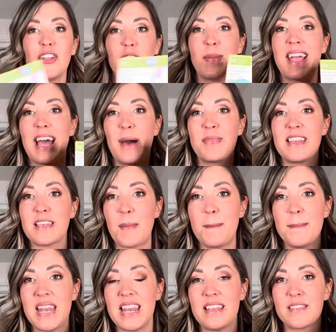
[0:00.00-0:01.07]
all of my
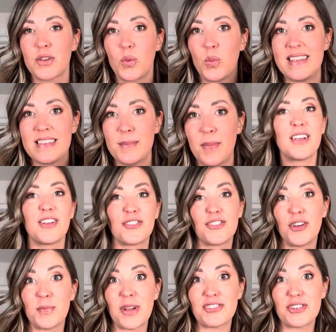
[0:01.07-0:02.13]
basic needs while I'm
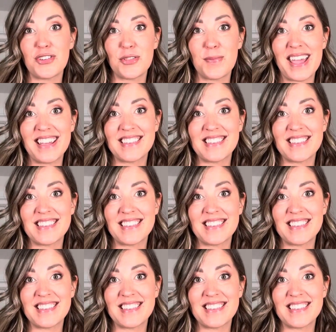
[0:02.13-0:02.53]
away, to